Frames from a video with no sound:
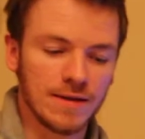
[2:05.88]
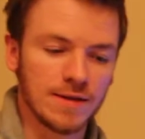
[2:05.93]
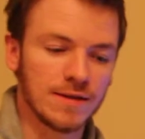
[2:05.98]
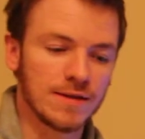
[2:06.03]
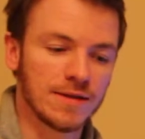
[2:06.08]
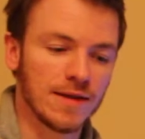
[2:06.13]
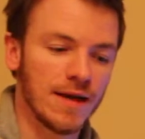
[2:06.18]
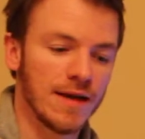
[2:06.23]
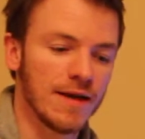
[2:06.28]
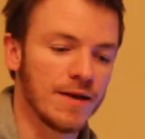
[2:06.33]
the
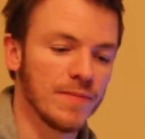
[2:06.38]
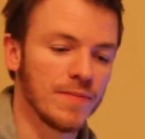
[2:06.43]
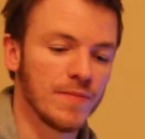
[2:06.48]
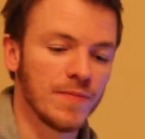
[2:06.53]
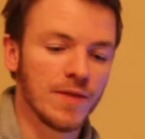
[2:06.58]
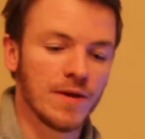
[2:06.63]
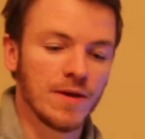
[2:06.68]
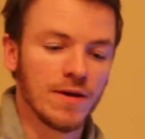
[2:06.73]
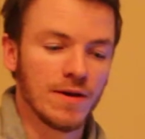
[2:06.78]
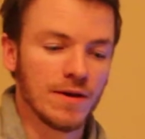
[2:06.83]
same
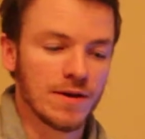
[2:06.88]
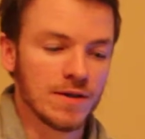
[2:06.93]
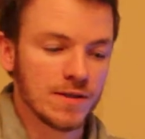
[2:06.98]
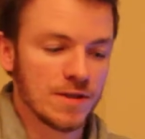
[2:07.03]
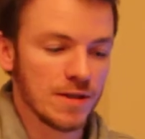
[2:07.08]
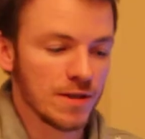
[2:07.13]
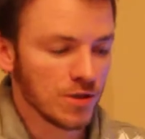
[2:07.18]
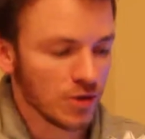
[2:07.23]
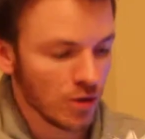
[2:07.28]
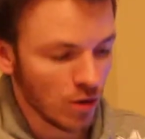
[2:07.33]
as
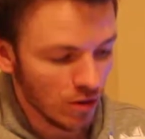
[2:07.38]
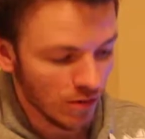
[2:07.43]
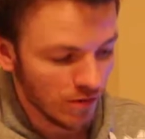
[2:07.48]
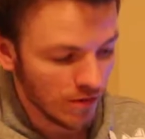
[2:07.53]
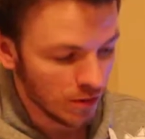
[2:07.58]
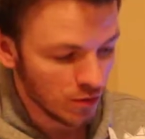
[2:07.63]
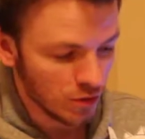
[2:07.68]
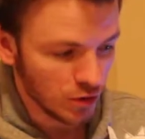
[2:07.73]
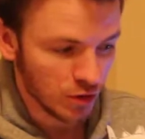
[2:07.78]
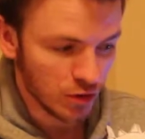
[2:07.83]
these solar
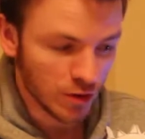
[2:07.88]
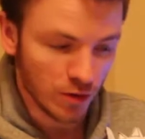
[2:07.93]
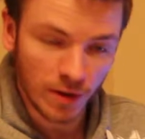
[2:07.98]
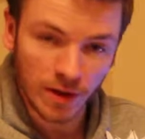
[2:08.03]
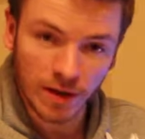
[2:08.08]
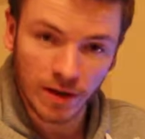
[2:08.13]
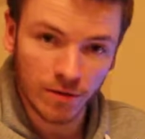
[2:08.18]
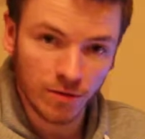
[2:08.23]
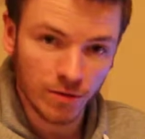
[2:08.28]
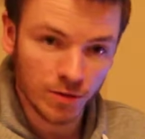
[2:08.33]
filters do
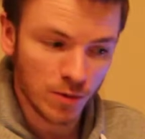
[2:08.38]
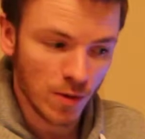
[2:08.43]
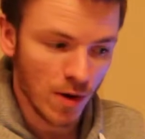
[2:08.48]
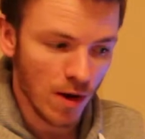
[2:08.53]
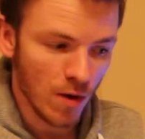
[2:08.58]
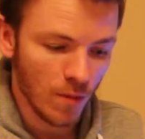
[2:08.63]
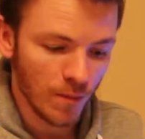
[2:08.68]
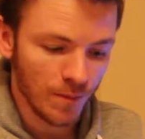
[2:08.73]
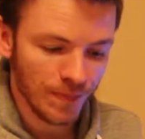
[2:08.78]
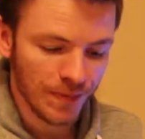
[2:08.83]
here as
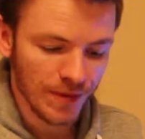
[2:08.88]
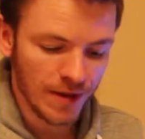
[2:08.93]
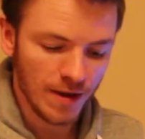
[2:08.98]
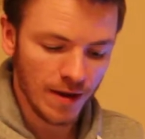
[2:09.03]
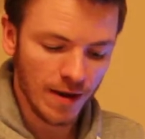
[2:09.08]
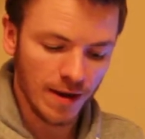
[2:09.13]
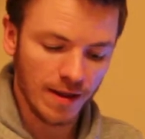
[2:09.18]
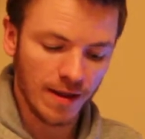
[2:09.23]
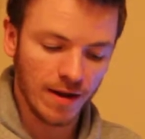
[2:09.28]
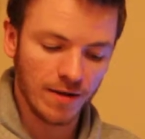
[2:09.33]
well.
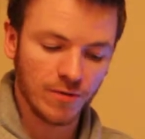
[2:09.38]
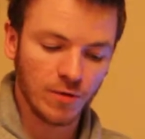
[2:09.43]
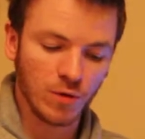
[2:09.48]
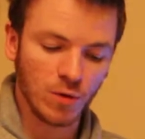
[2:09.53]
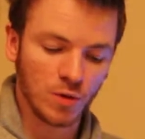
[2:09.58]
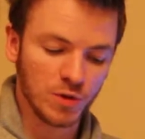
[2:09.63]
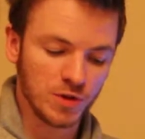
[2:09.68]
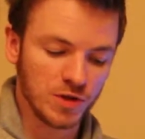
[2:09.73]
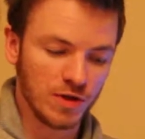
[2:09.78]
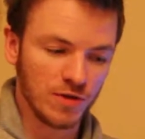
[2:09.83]
And that of
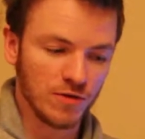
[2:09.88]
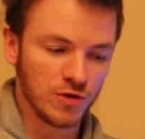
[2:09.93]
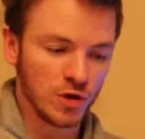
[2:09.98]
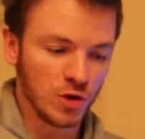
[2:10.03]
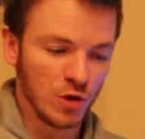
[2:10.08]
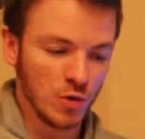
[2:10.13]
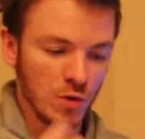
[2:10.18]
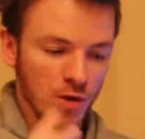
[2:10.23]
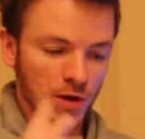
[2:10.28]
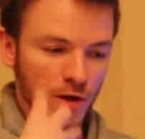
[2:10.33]
course gives
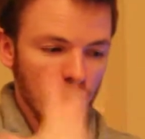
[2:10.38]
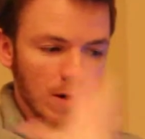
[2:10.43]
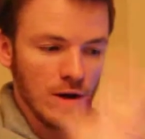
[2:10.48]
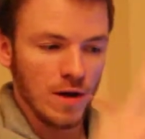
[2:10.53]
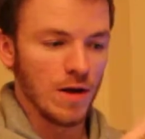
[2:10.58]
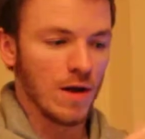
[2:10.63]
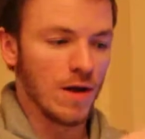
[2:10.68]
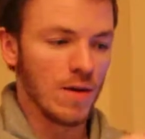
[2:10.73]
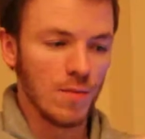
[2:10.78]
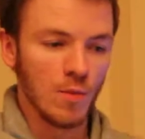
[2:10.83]
you
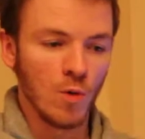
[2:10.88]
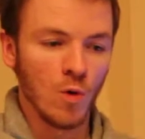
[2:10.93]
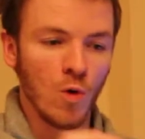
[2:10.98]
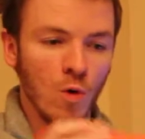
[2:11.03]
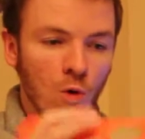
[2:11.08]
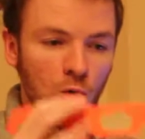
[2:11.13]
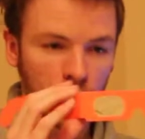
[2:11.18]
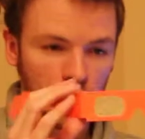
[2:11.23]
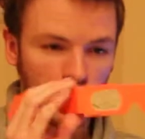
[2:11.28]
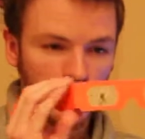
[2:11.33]
a lot
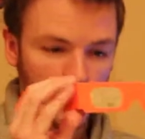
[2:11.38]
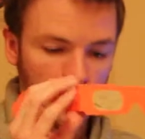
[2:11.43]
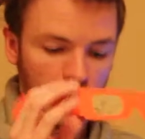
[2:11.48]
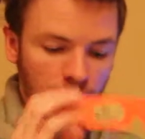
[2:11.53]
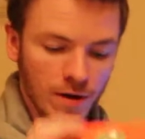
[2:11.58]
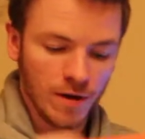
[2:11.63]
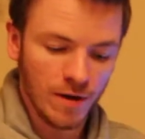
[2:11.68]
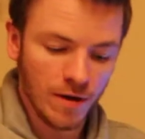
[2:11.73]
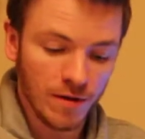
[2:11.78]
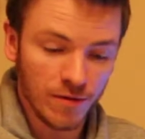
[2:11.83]
more
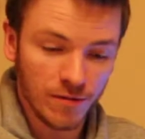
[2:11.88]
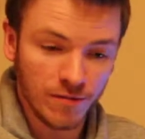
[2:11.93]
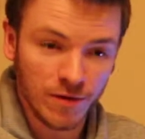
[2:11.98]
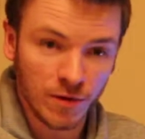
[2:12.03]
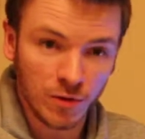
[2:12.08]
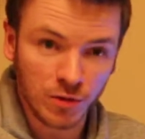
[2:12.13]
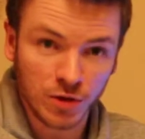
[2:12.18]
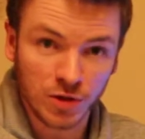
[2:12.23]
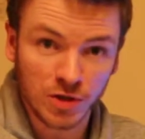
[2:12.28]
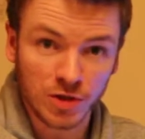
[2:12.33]

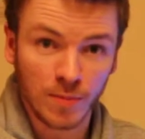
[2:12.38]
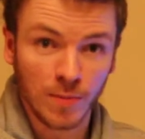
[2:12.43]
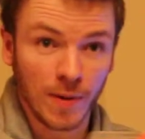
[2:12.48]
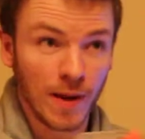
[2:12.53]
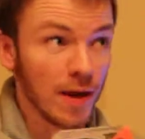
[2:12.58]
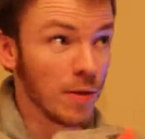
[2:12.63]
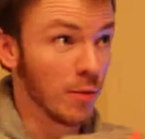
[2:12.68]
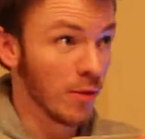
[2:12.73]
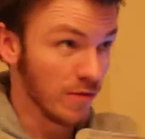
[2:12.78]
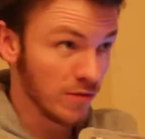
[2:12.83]
filters to
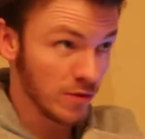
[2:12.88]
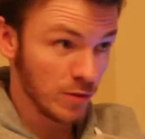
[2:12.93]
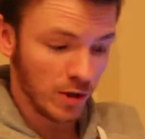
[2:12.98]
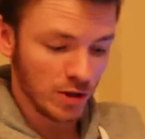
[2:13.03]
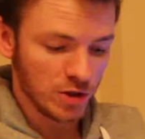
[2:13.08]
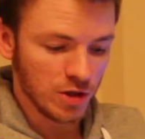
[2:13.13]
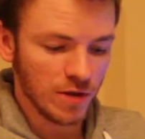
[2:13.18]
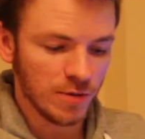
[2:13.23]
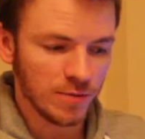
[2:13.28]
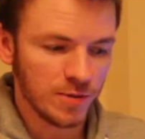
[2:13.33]
play with to
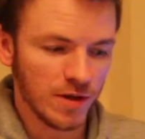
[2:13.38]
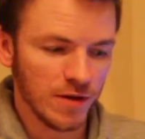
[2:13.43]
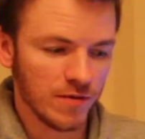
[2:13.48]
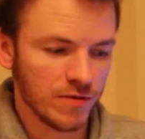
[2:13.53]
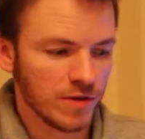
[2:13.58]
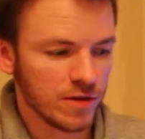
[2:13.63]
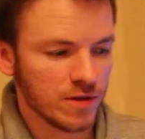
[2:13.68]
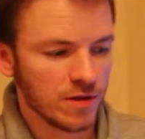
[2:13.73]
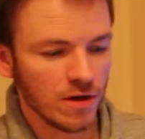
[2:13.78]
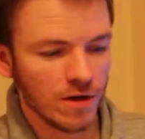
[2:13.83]
actually
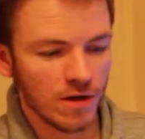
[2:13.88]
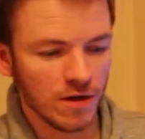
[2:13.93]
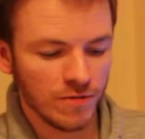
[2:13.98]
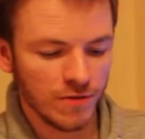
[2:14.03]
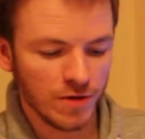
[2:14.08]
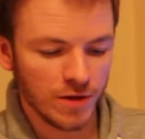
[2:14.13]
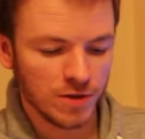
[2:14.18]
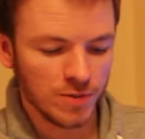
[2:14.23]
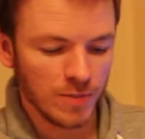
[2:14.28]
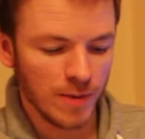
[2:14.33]
observe the sun in the
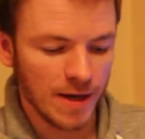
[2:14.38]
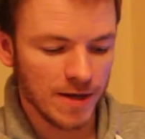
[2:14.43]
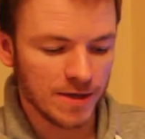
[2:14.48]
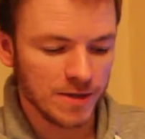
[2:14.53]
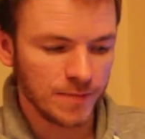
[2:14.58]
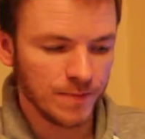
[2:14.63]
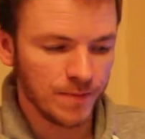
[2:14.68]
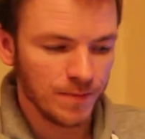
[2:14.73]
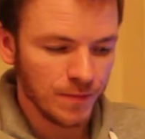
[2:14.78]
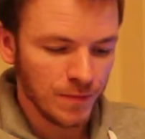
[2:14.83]
first
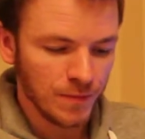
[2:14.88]
place.